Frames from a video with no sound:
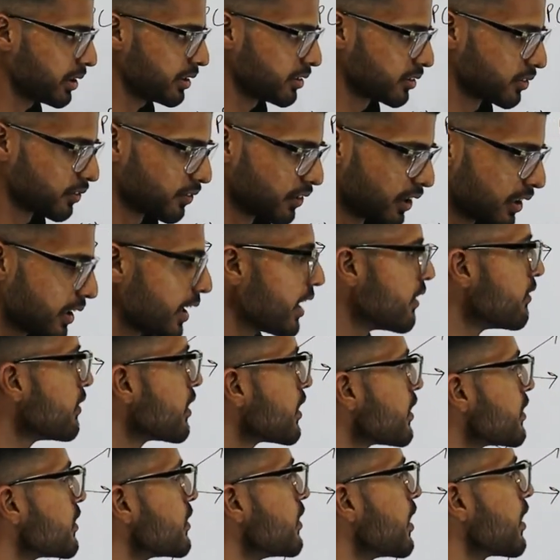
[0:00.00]
means
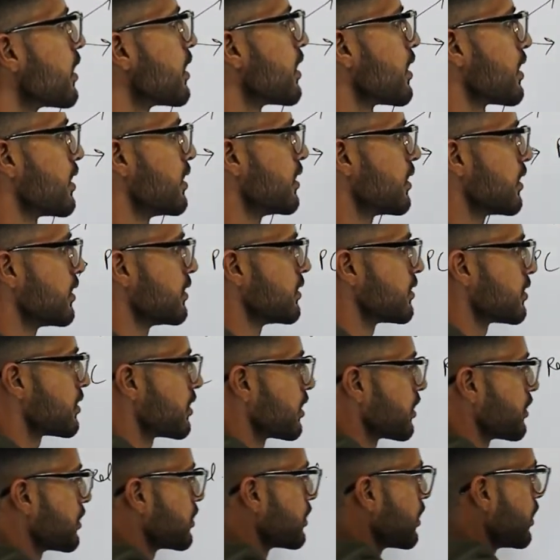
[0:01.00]
whatever is the current
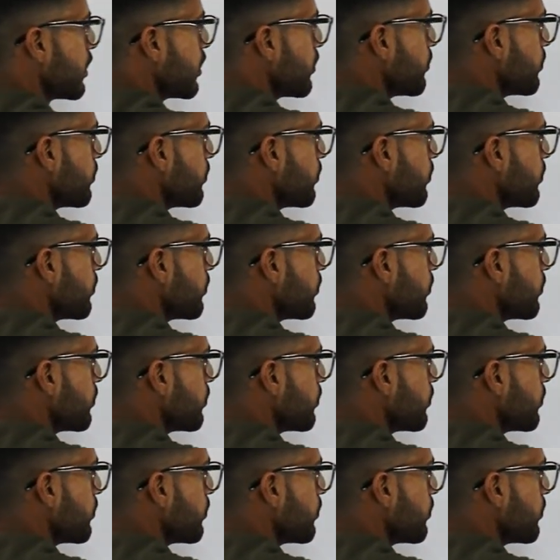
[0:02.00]
instruction